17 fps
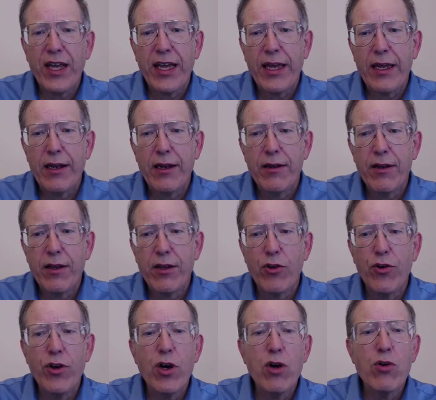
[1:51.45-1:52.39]
And
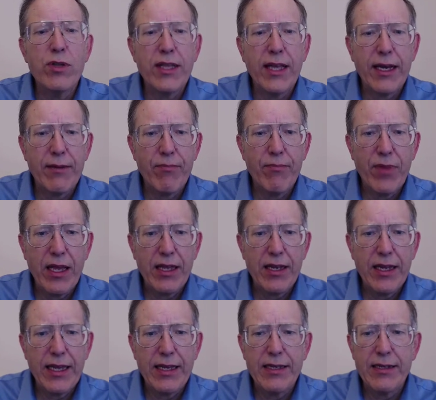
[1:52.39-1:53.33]
note that
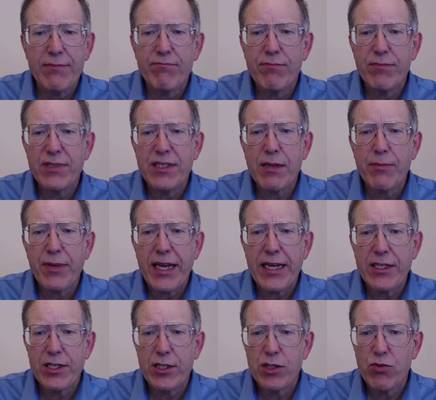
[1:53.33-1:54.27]
in some
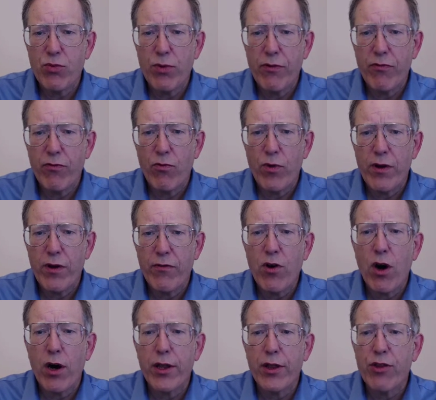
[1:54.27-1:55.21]
cases we've
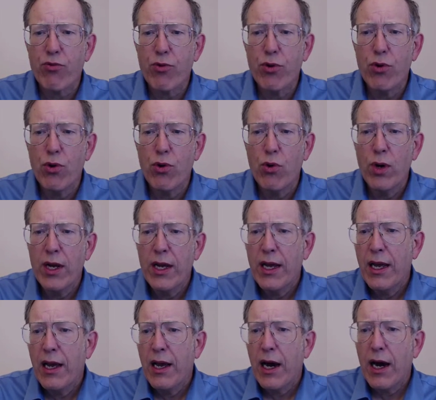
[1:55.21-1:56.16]
gone through
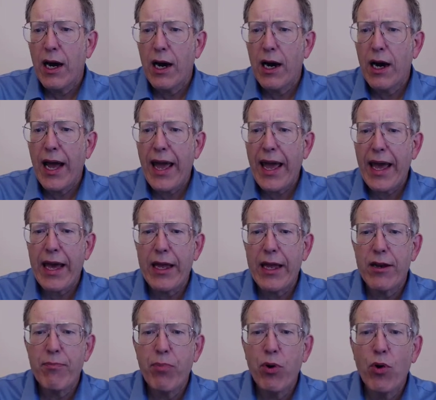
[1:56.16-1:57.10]

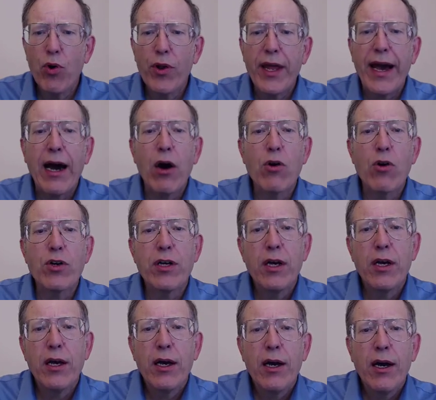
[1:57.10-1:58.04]
and pulled out
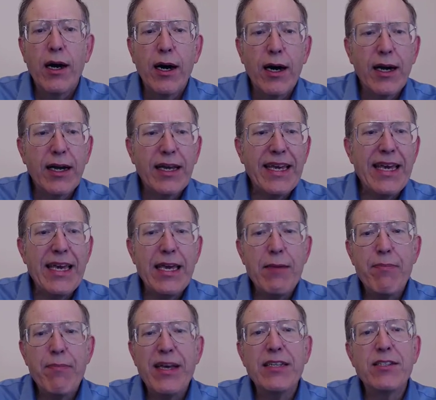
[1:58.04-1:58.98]
key
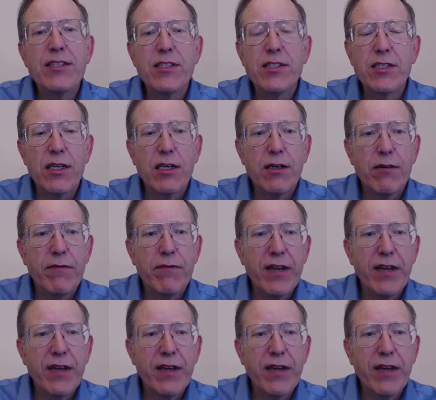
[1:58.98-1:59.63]
pieces of